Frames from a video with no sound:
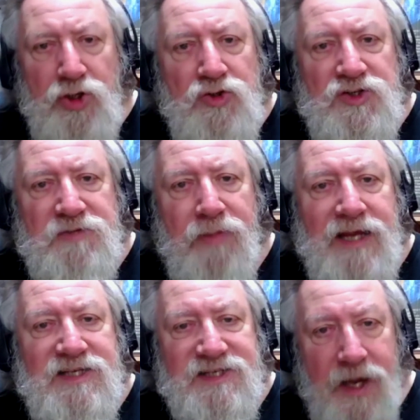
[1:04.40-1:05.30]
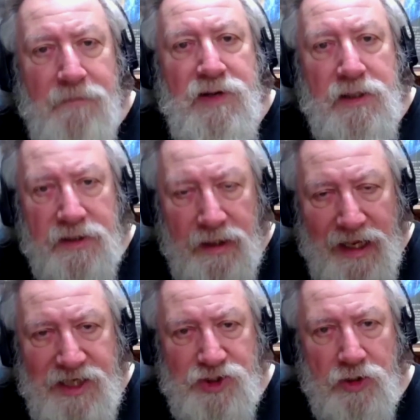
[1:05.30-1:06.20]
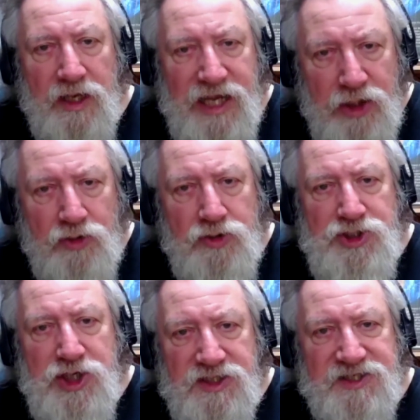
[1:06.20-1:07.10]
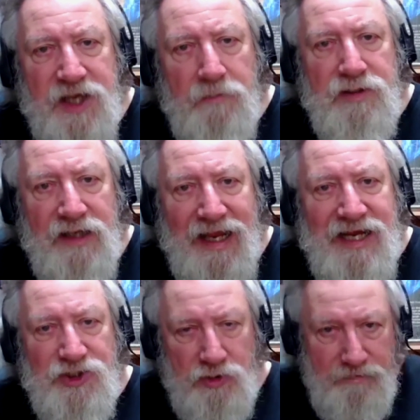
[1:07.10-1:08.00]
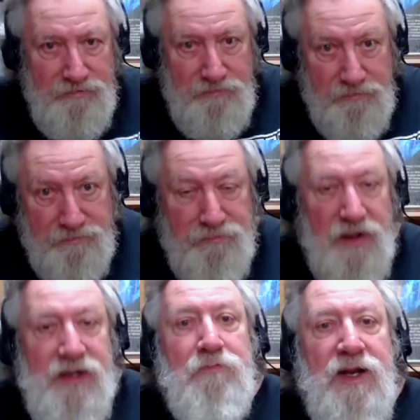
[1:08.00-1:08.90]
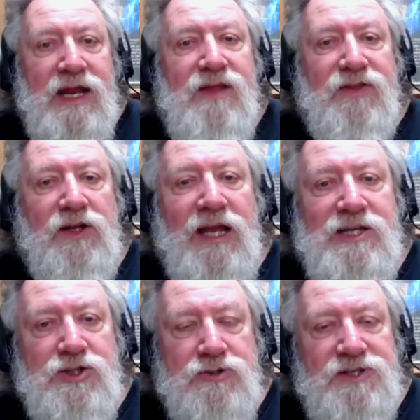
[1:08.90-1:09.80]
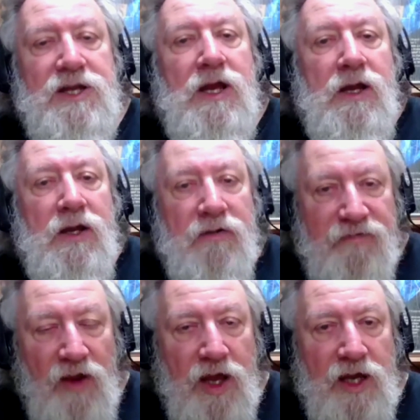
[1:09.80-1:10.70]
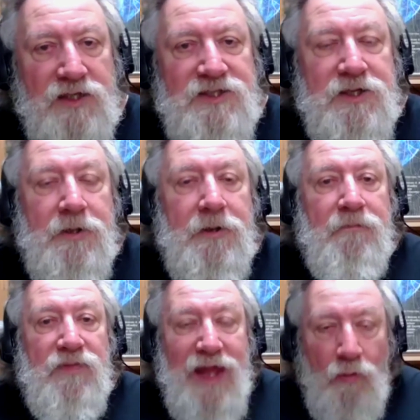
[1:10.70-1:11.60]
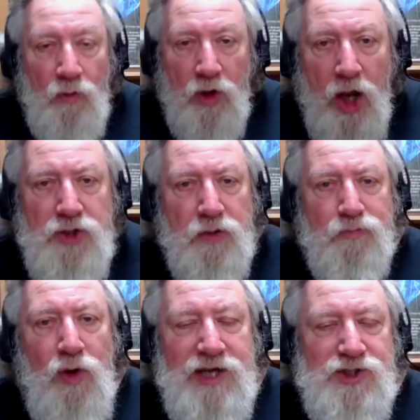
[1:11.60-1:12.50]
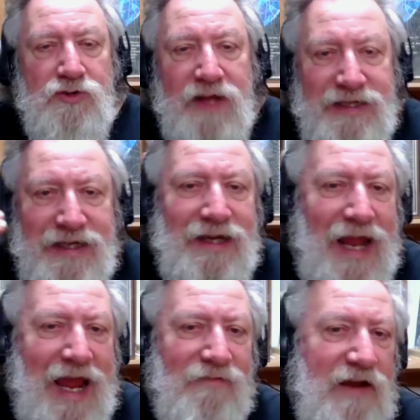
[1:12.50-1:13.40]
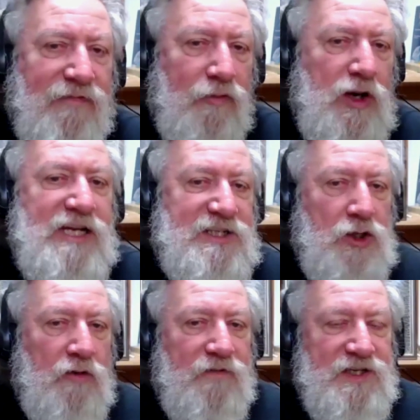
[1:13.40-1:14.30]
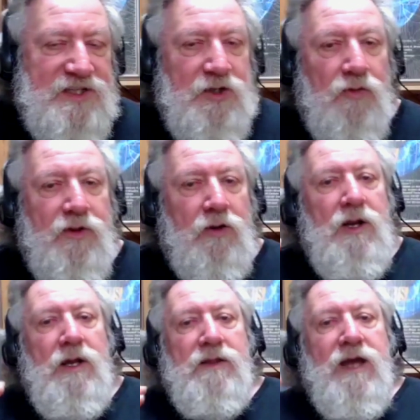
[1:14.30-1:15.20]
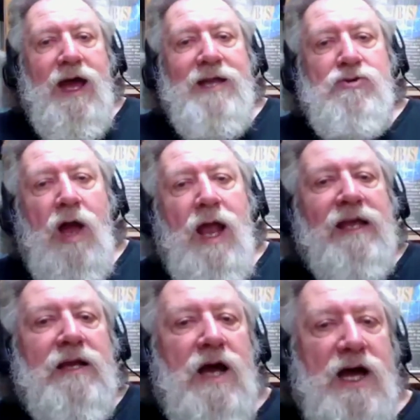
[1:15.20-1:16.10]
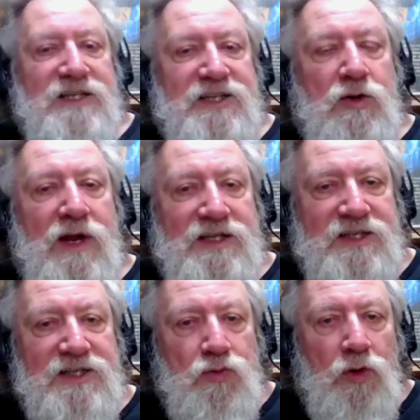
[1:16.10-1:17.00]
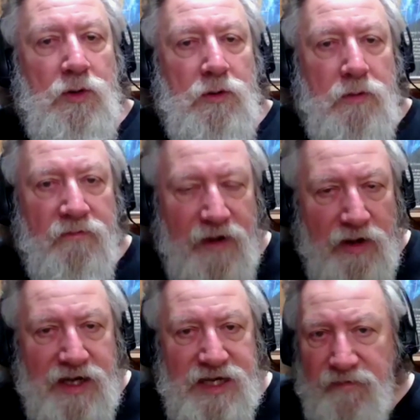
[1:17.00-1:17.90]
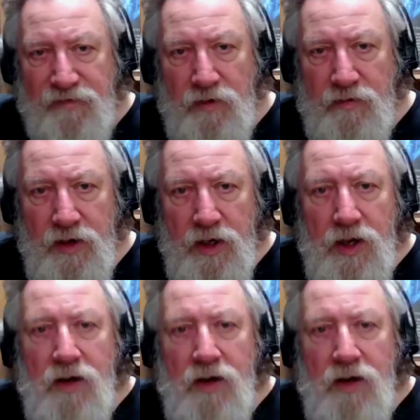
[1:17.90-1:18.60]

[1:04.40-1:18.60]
produced by subglacial, huge subglacial, ben- beneath the glaciers, floods that were under pressure. They didn't have a free surface. So their, the hydraulic consequences were very different